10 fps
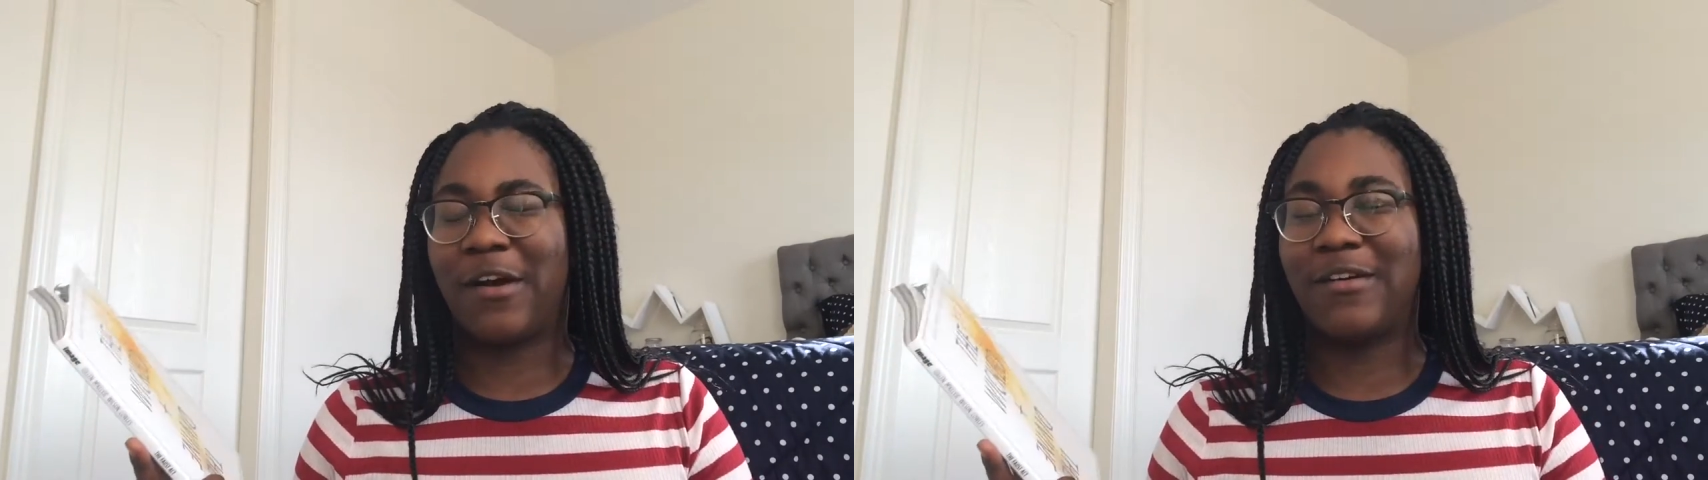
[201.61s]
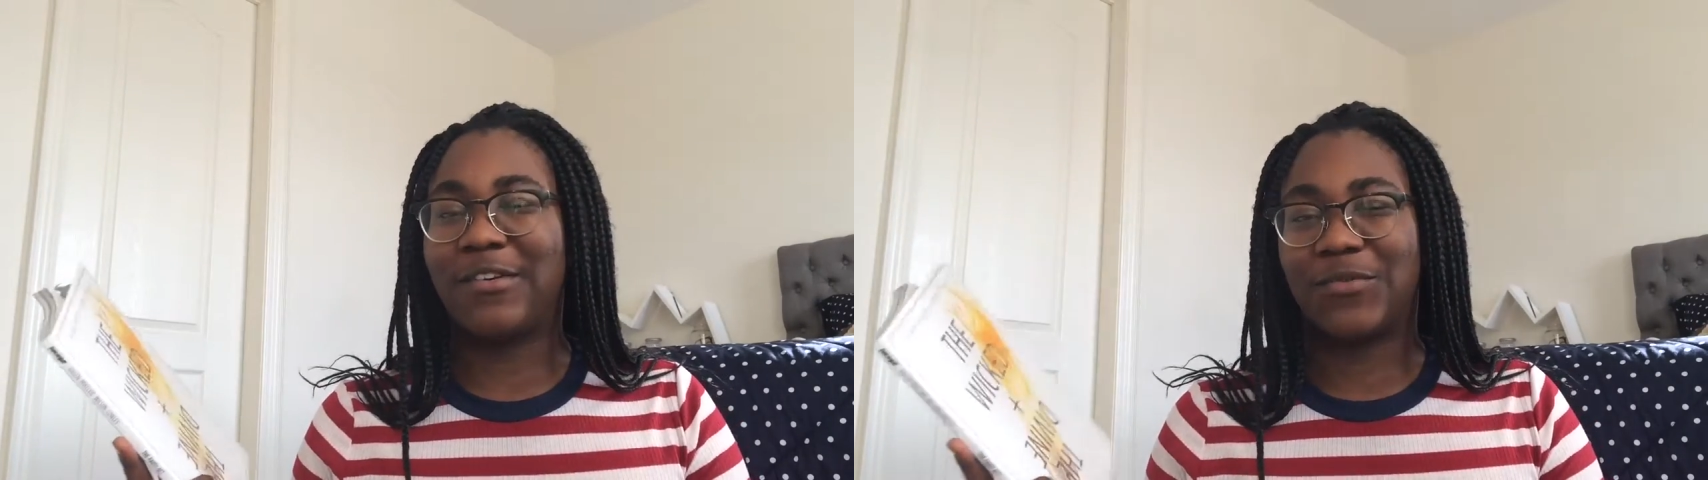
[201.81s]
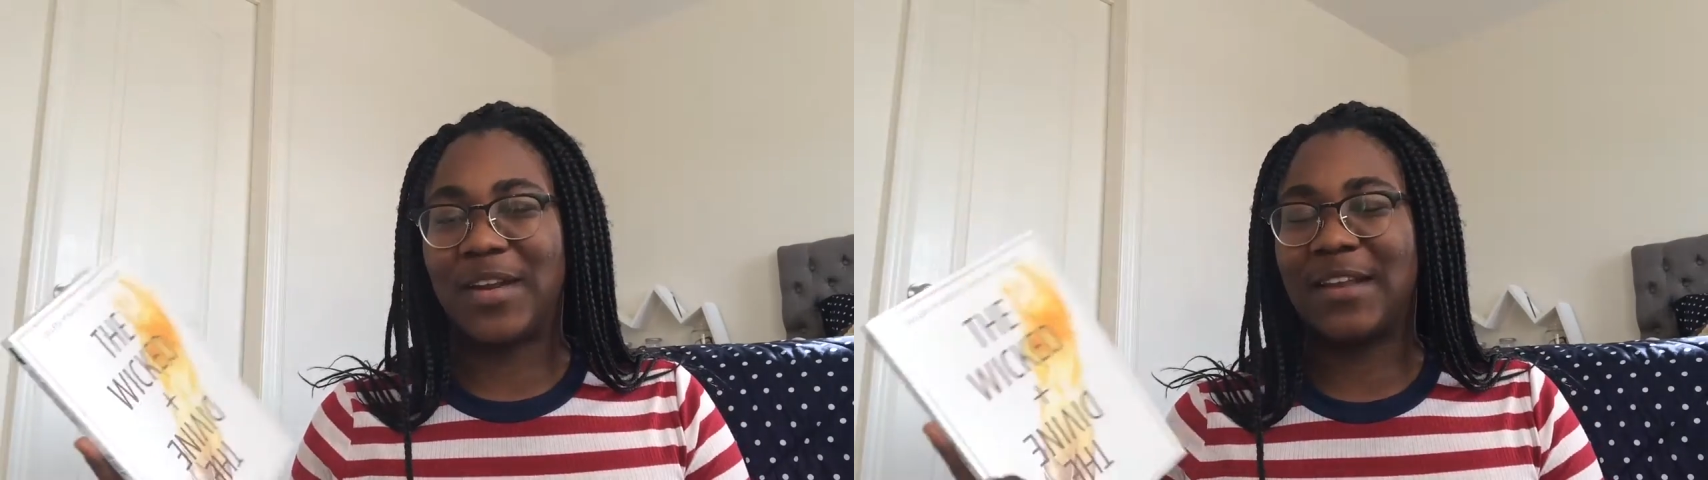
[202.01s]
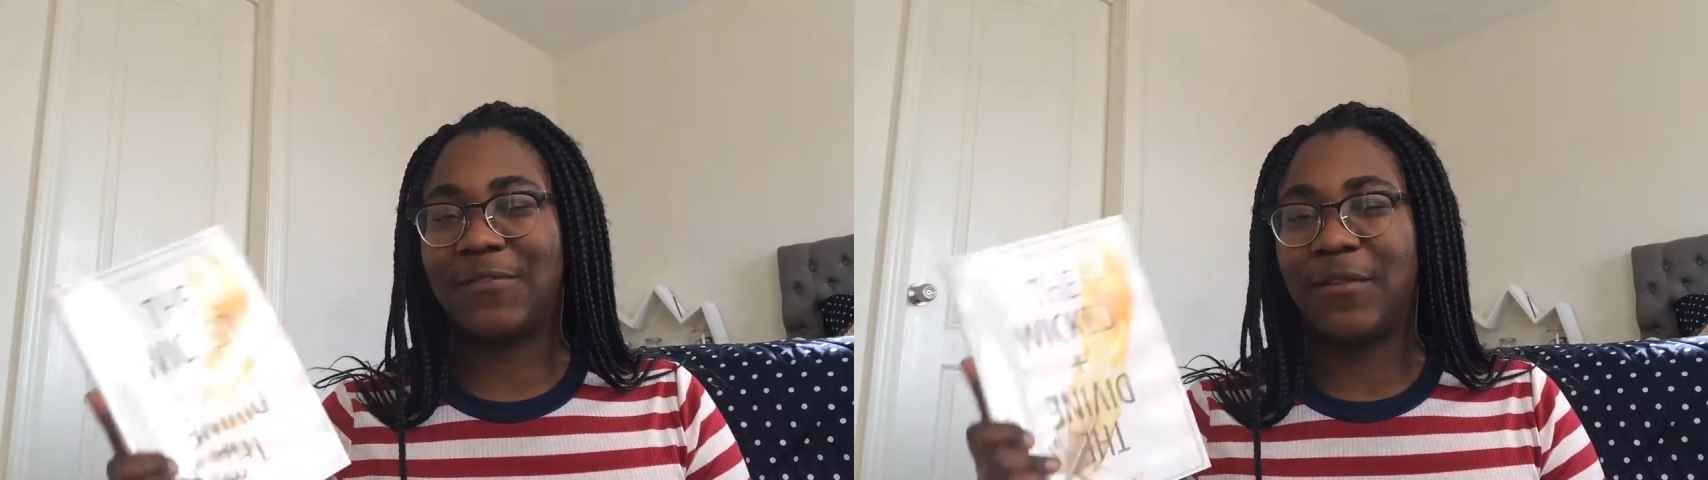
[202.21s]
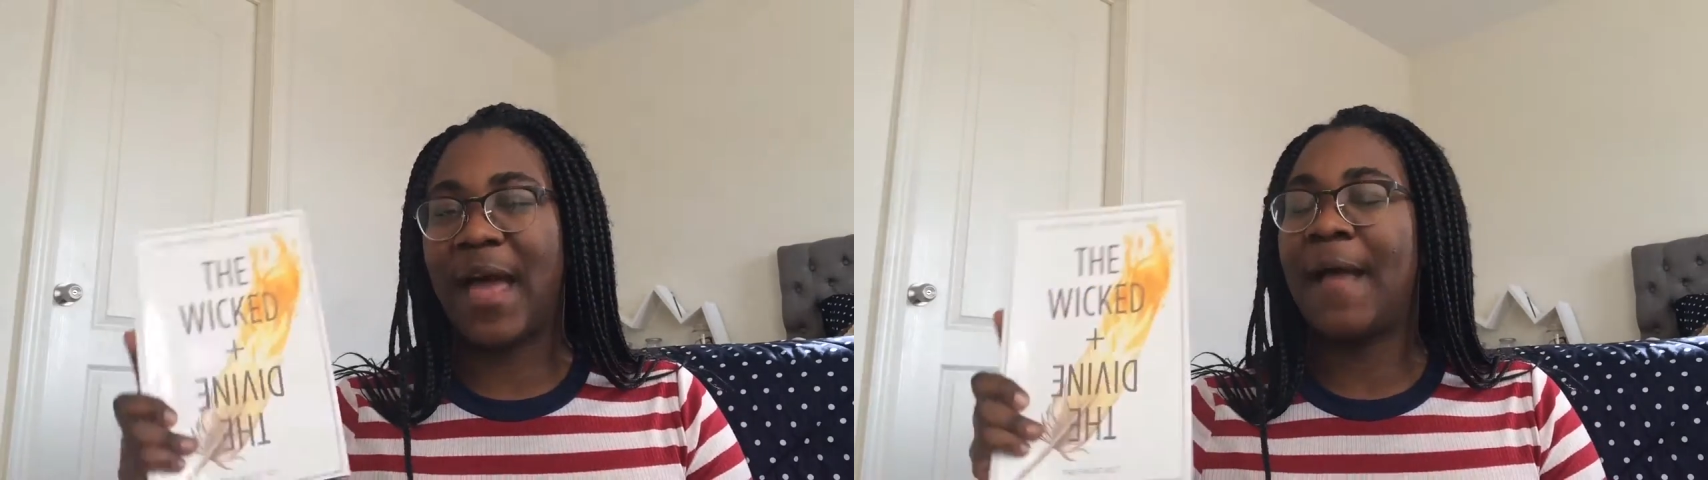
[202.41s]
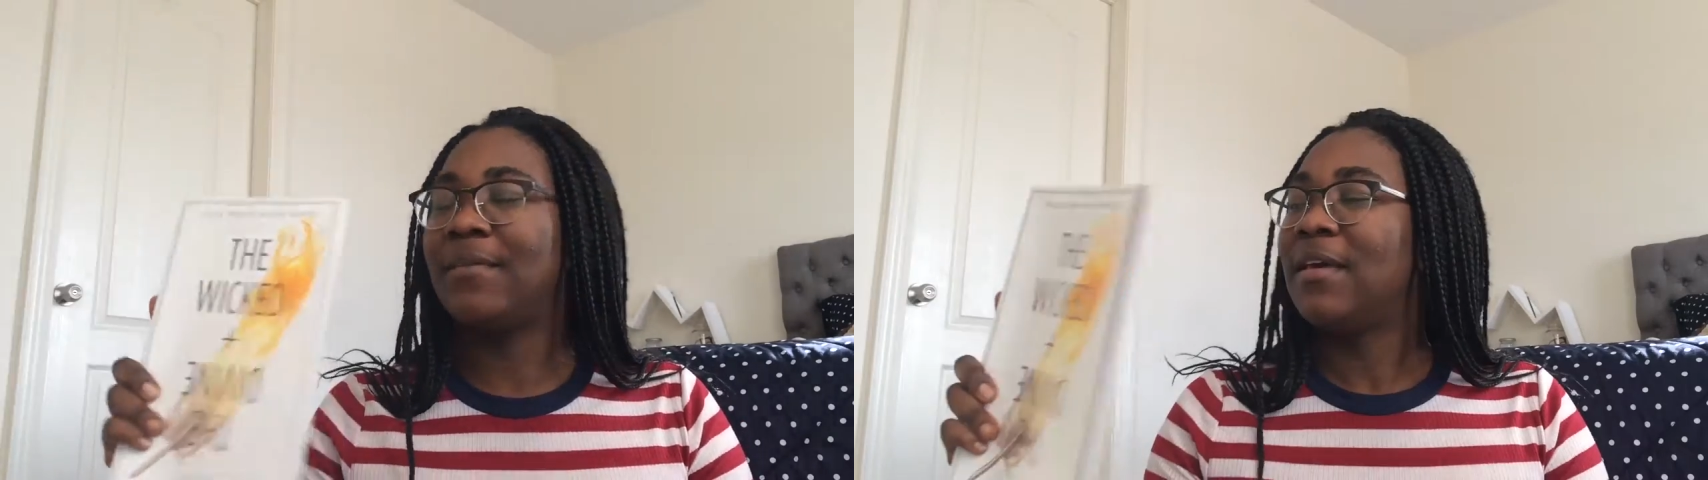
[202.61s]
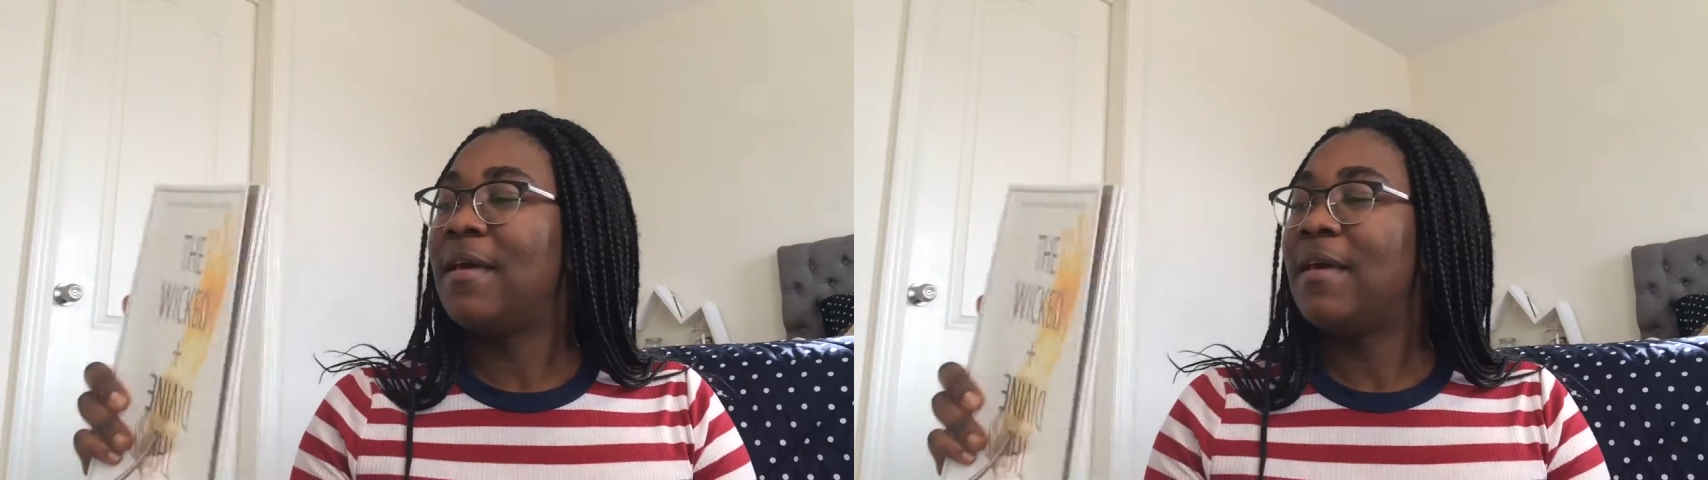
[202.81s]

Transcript: art and read it for that.